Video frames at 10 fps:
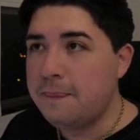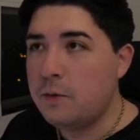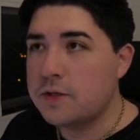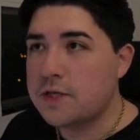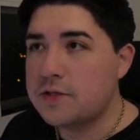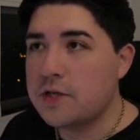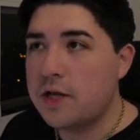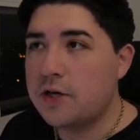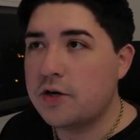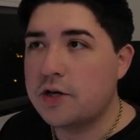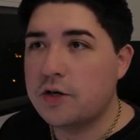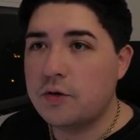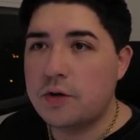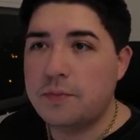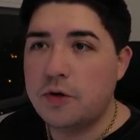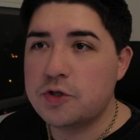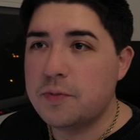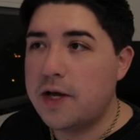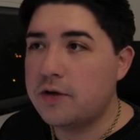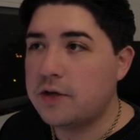Once that's done, you're going to go to
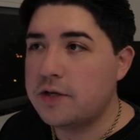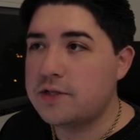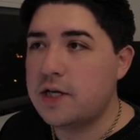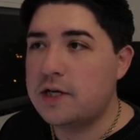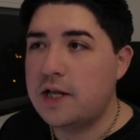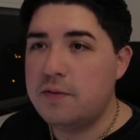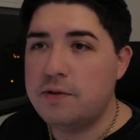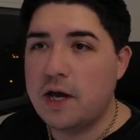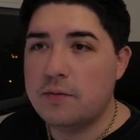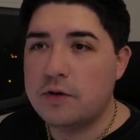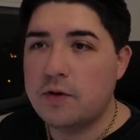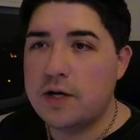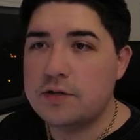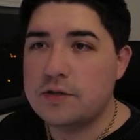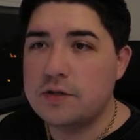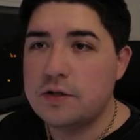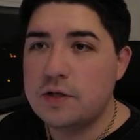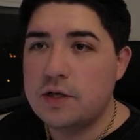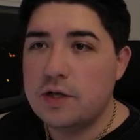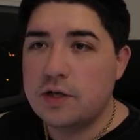Postman. You're going to send an API request.
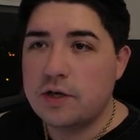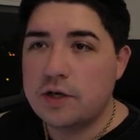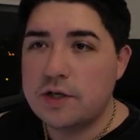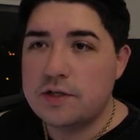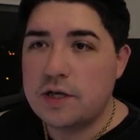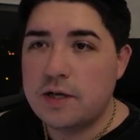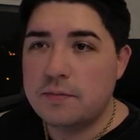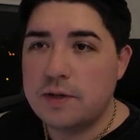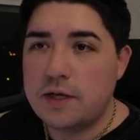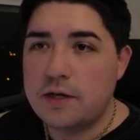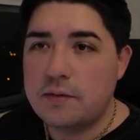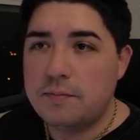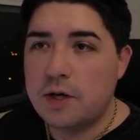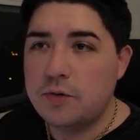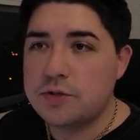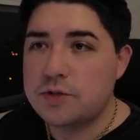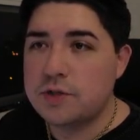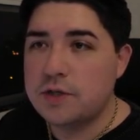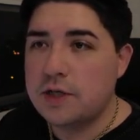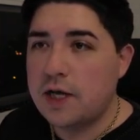You're going to type in
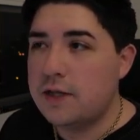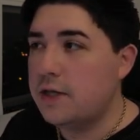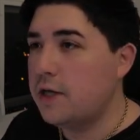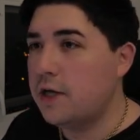post, and then